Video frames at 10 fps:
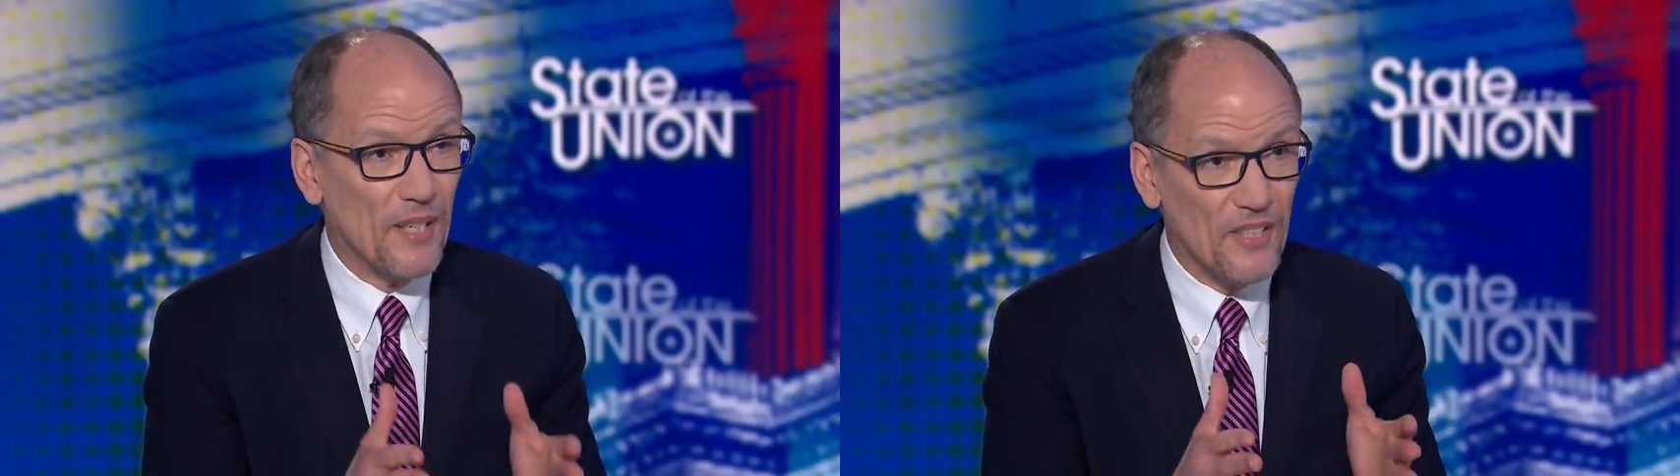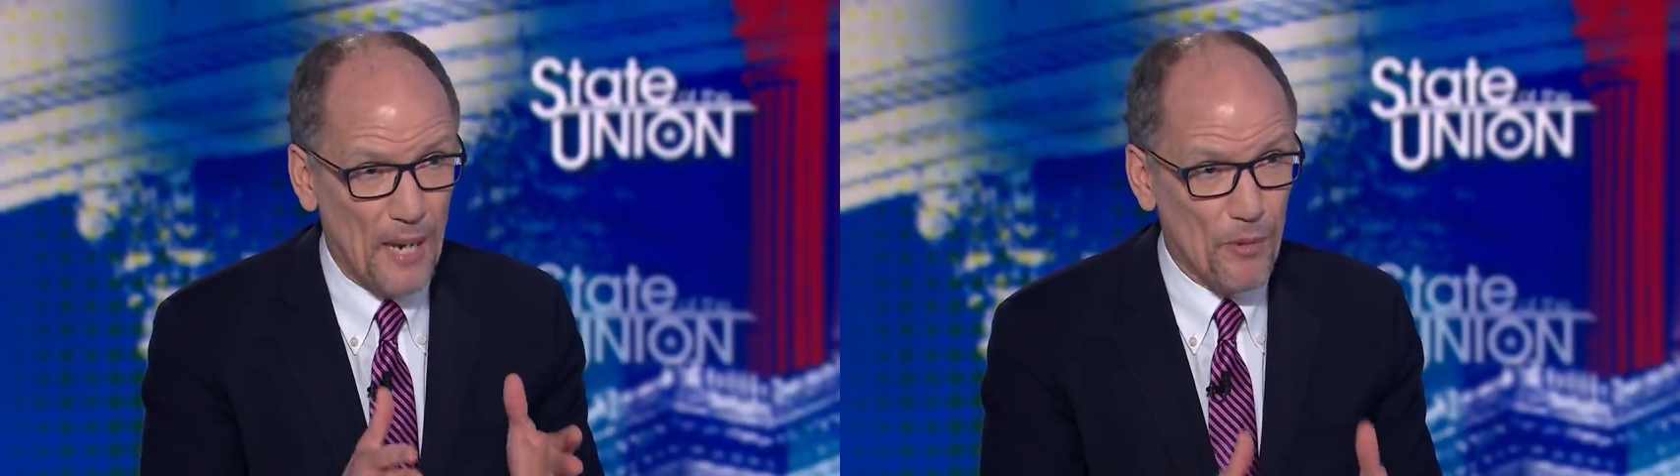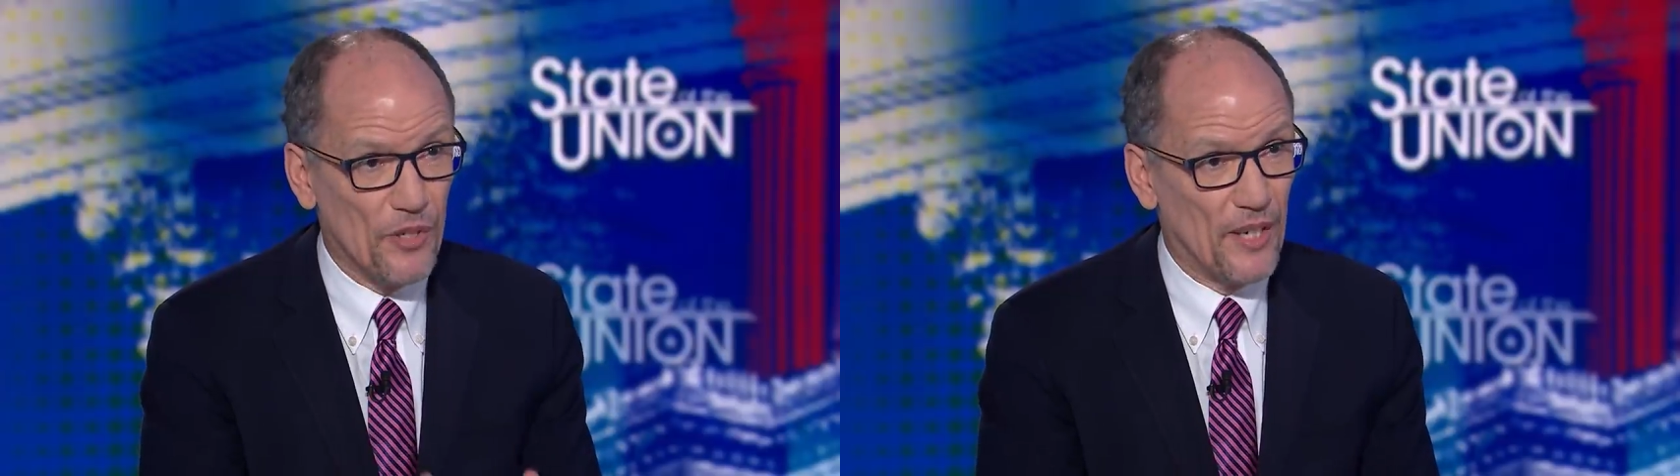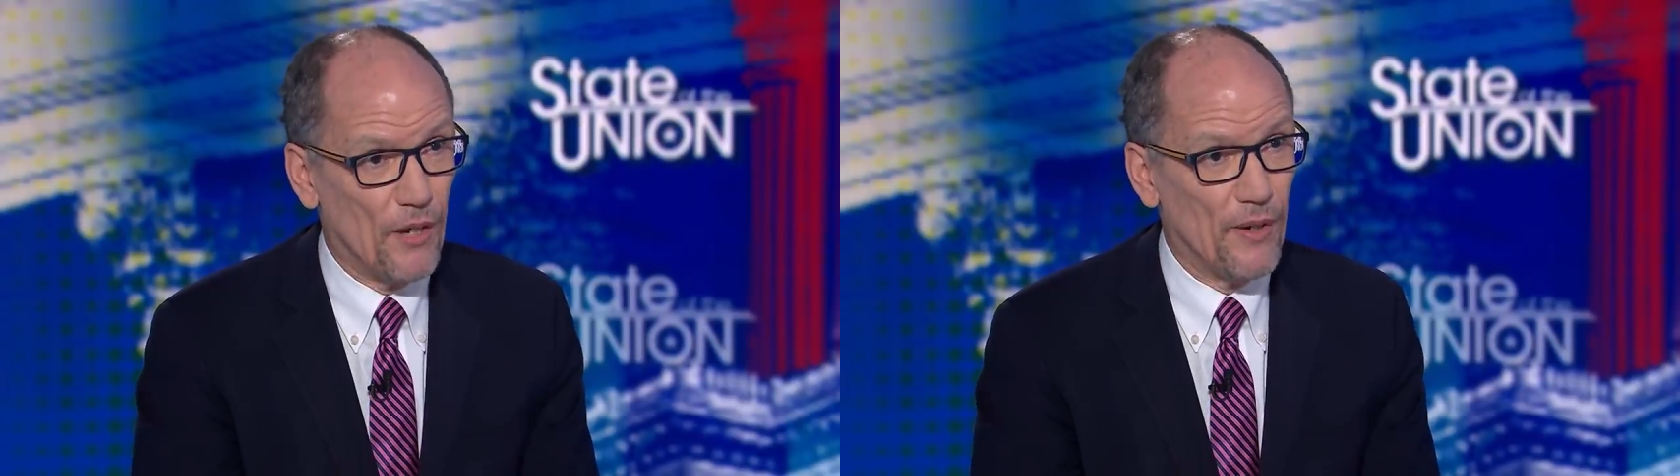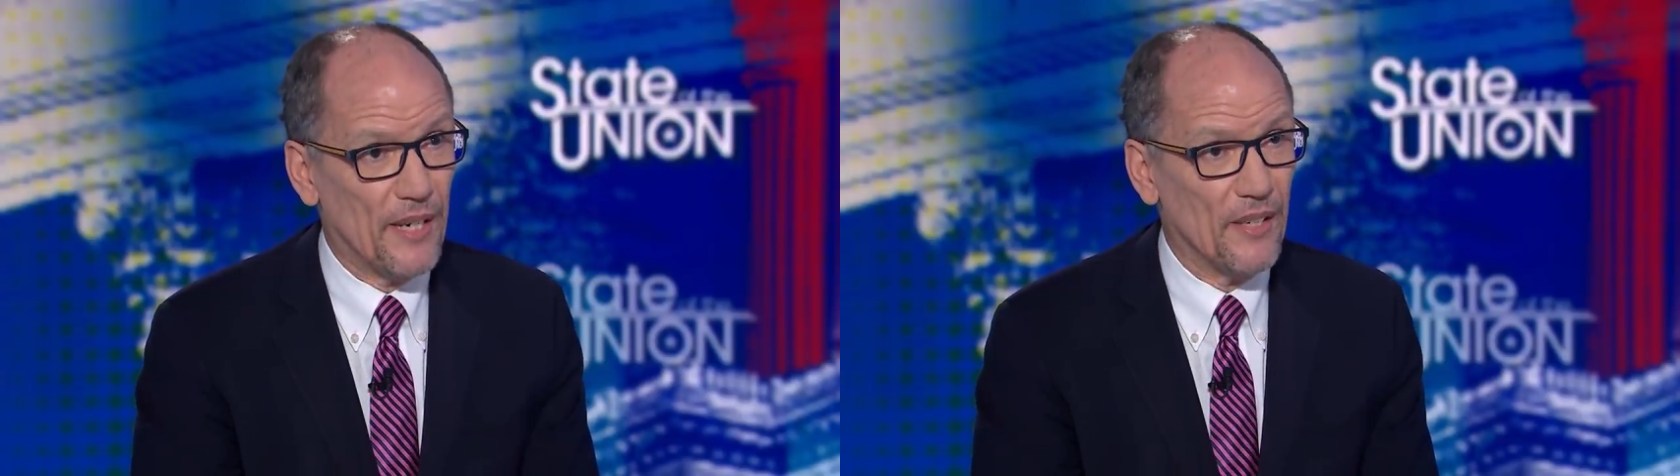
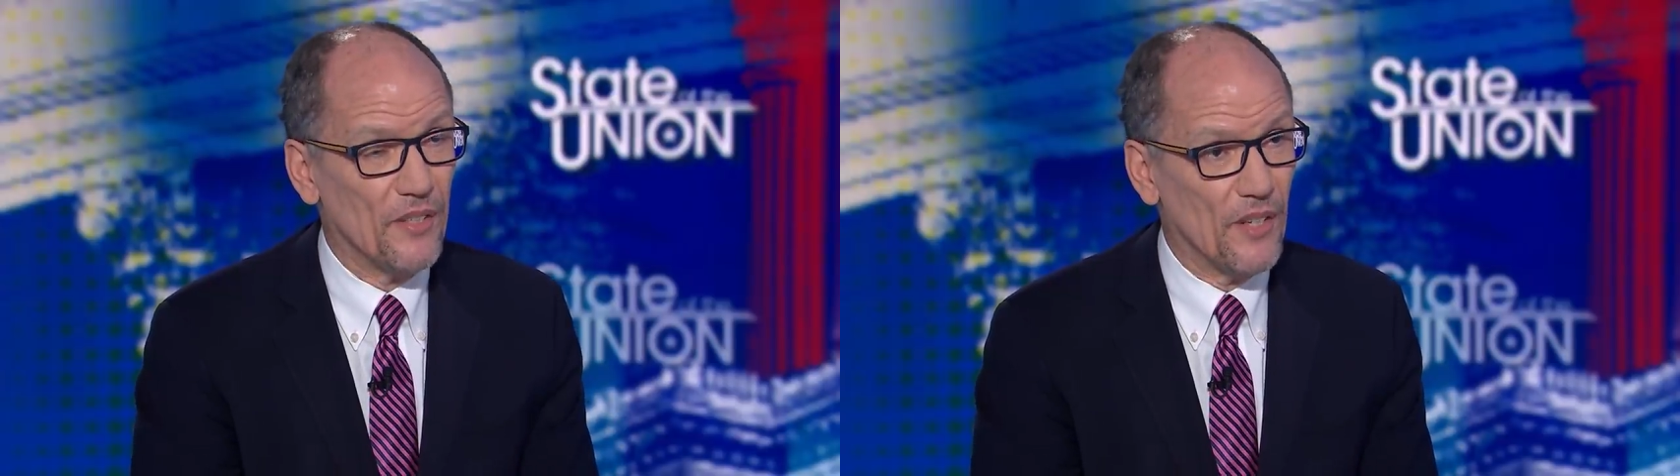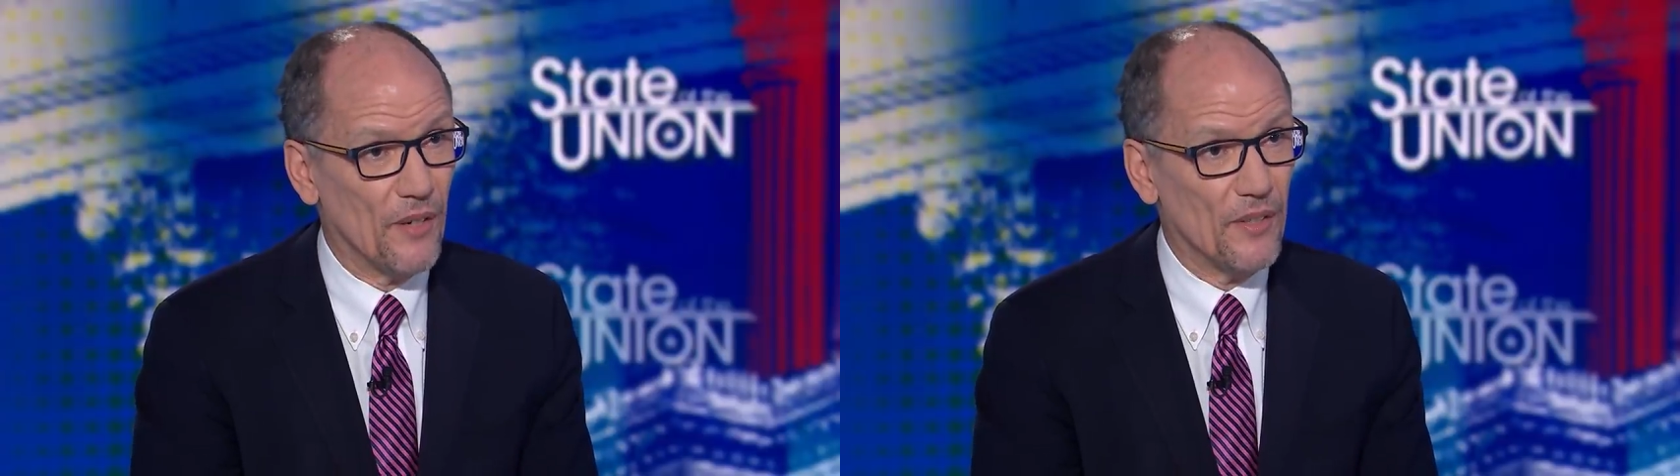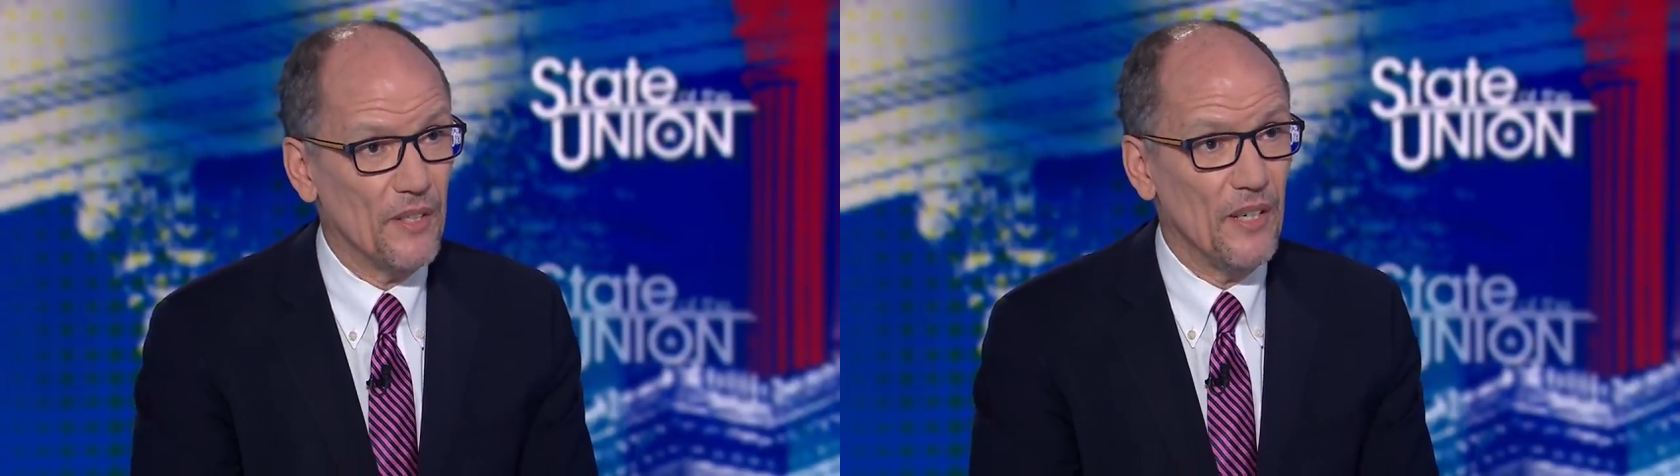cybersecurity concerns.